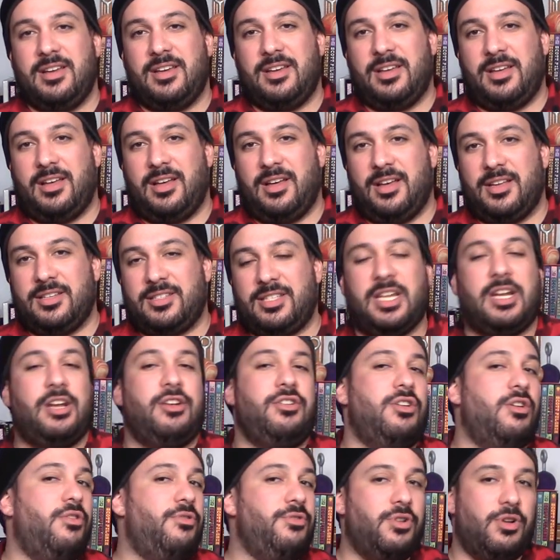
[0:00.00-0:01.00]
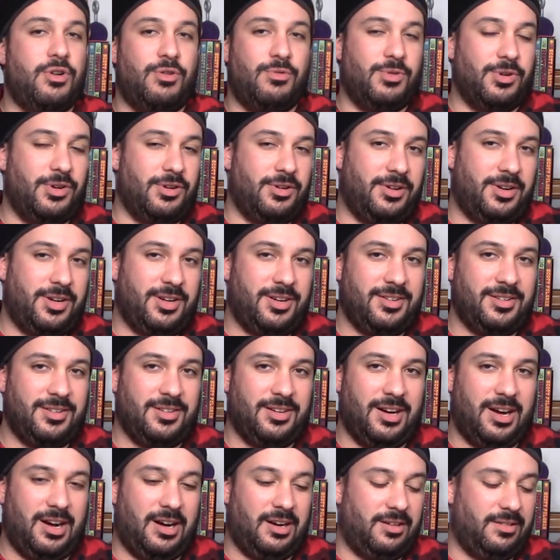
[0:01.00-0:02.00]
said a no-no word
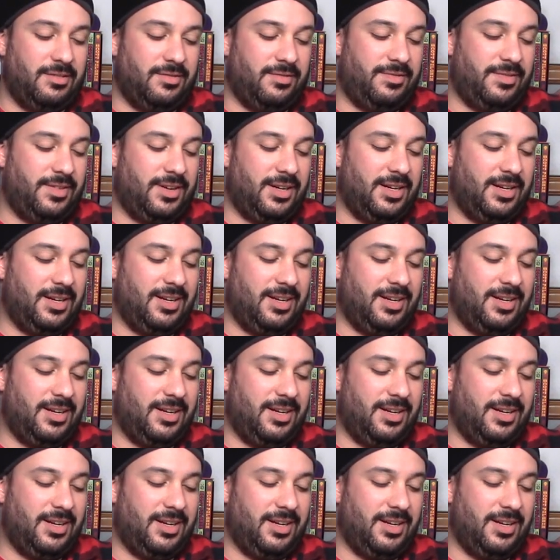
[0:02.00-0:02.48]
of